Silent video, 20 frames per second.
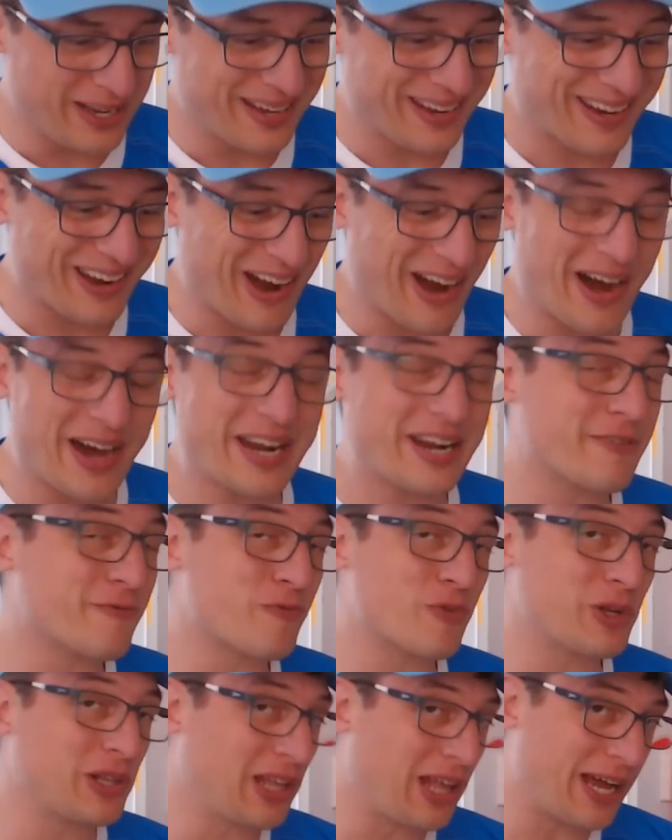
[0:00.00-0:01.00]
kind of
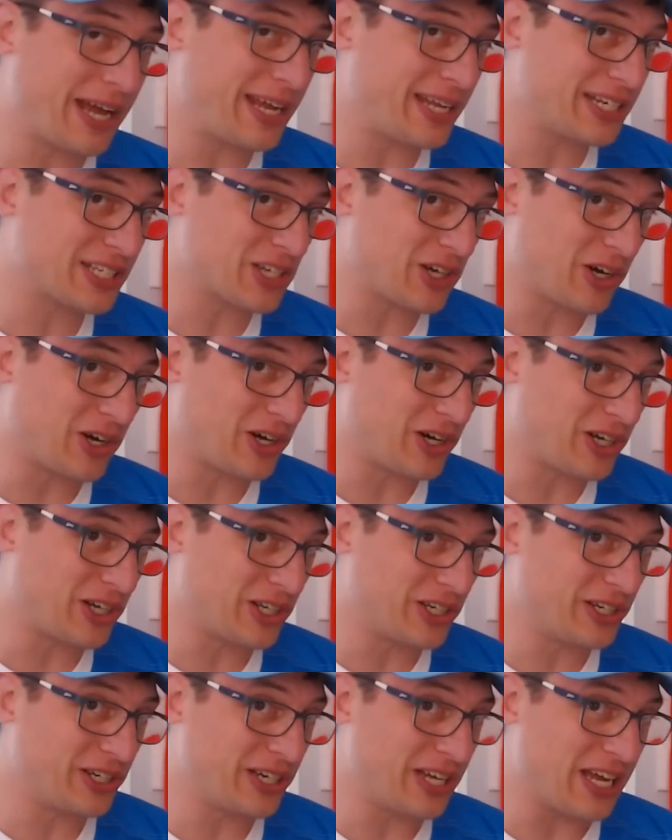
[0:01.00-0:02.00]
reliant
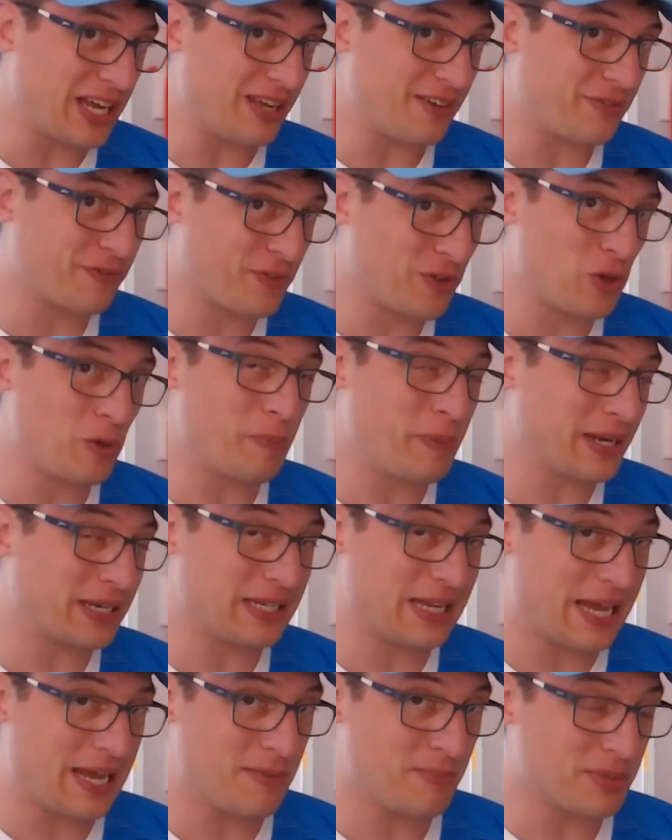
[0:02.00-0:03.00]
on a few big
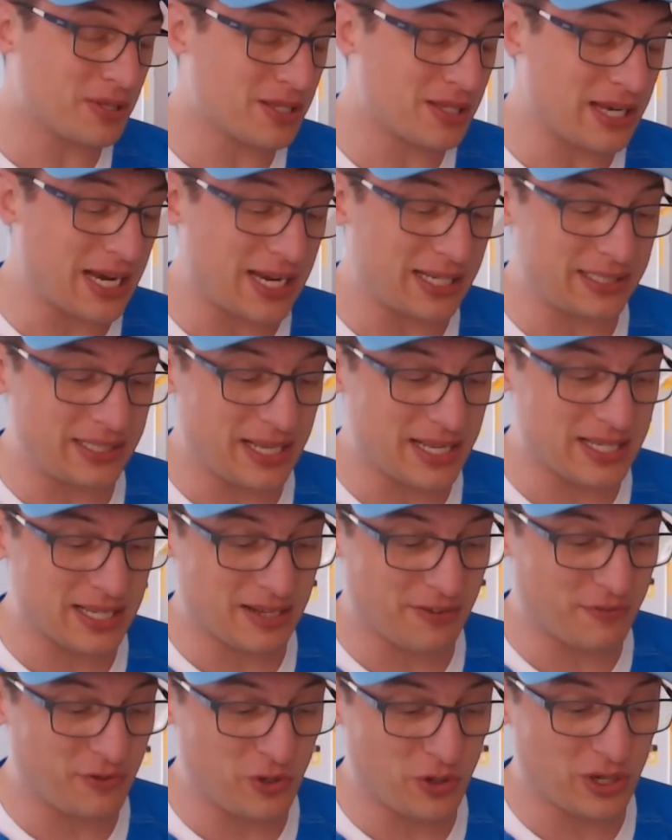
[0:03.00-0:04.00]
names, and there's a
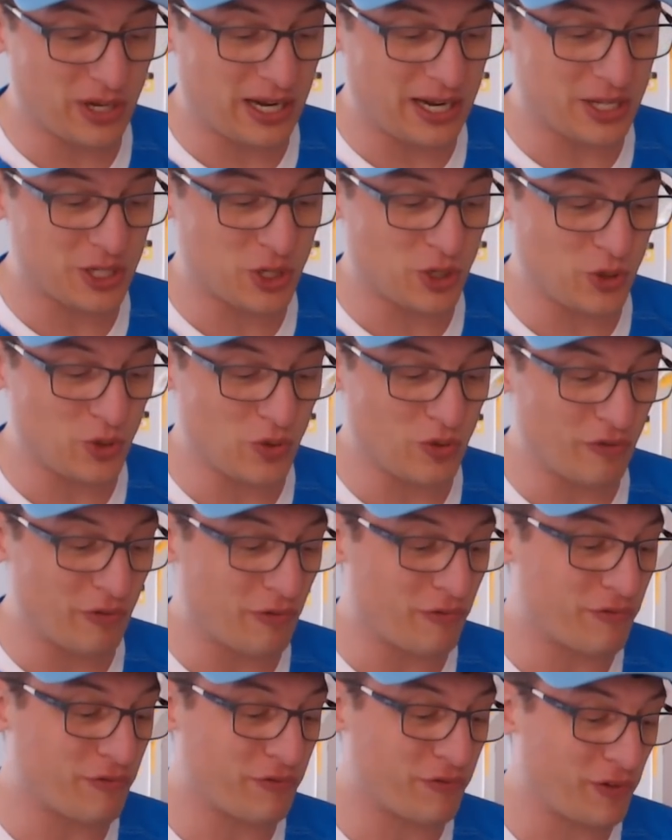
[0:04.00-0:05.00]
few guys who
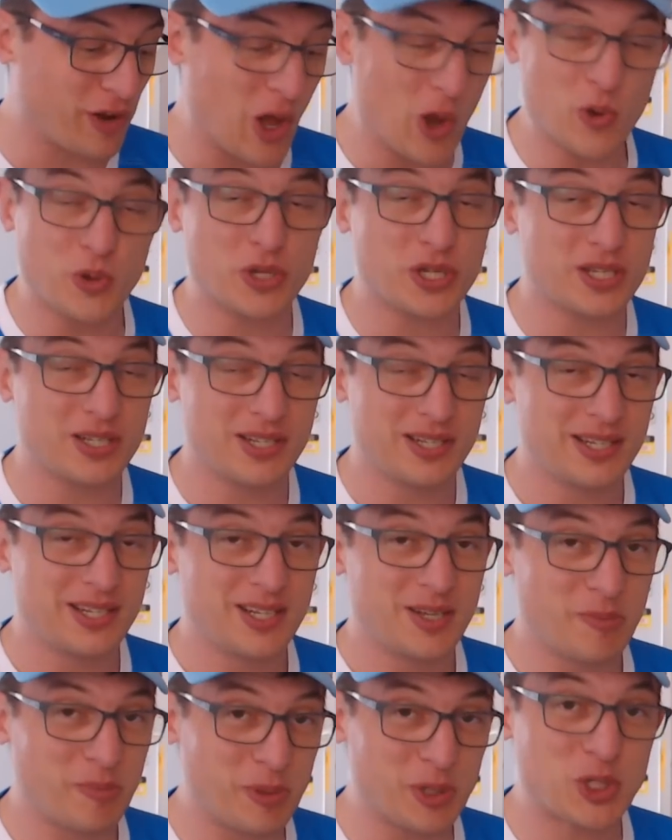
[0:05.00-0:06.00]
float
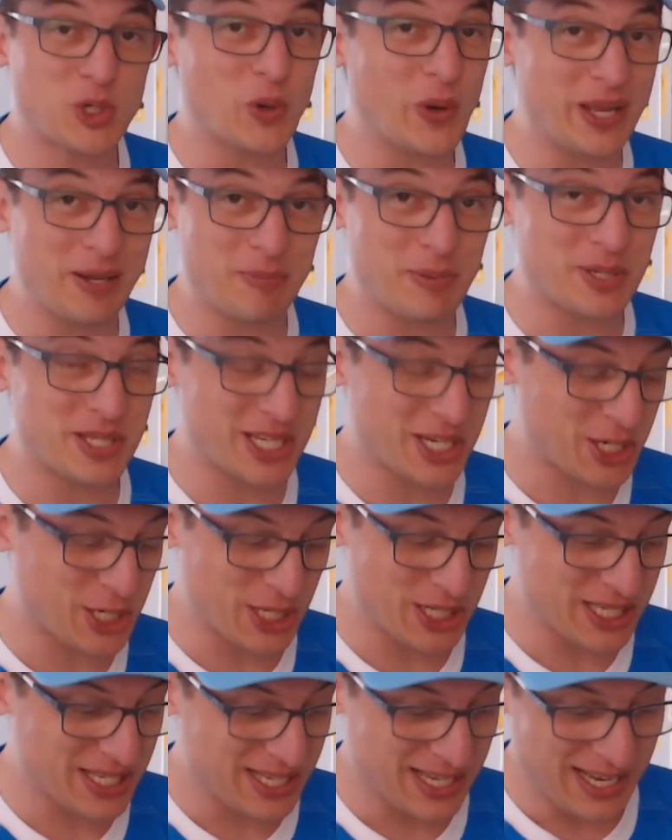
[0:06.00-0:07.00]
between
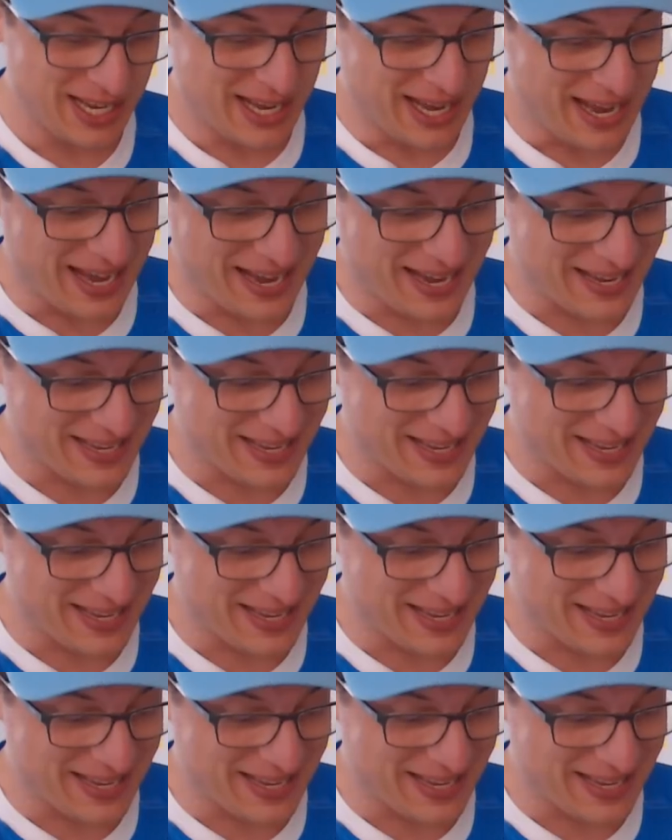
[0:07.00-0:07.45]
positions. Uh,